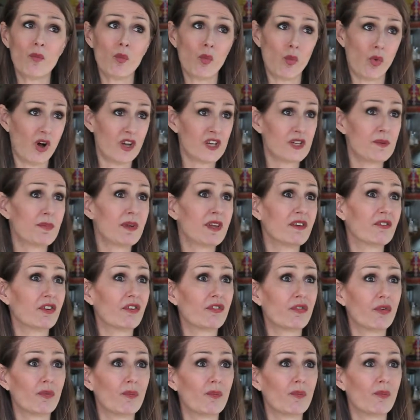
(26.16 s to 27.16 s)
Wanda Beaver
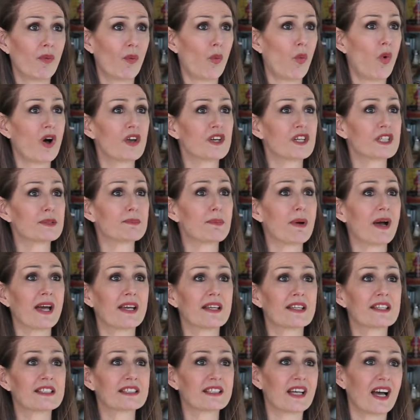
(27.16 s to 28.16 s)
from Wanda's Pie
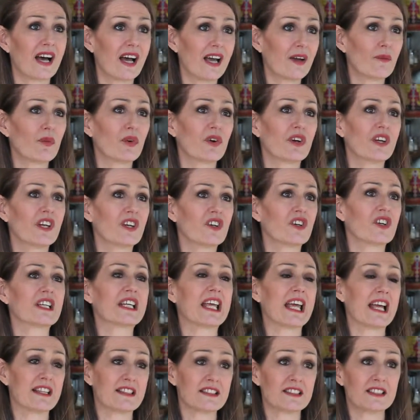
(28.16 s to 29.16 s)
in the Sky. We're here in
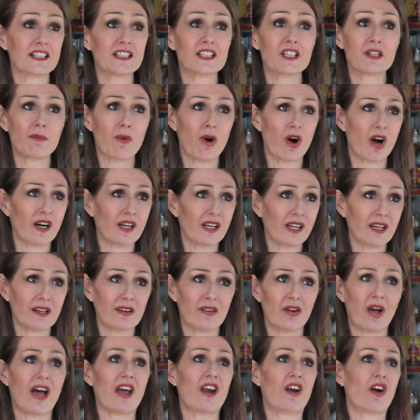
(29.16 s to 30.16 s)
Kensington Market
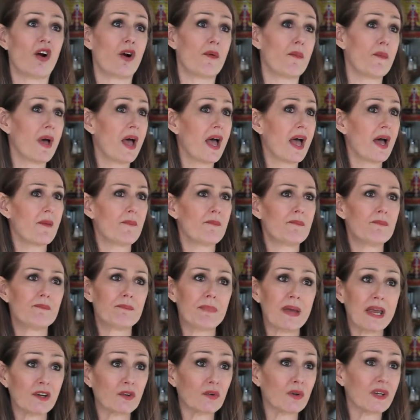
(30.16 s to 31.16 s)
at our
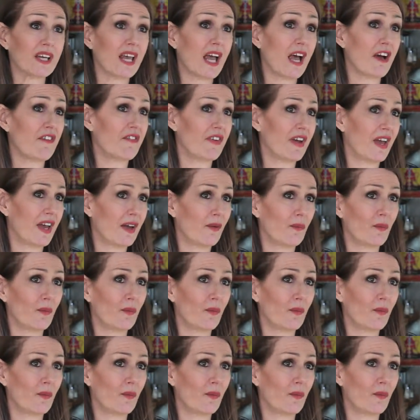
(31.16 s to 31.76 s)
bakery cafe.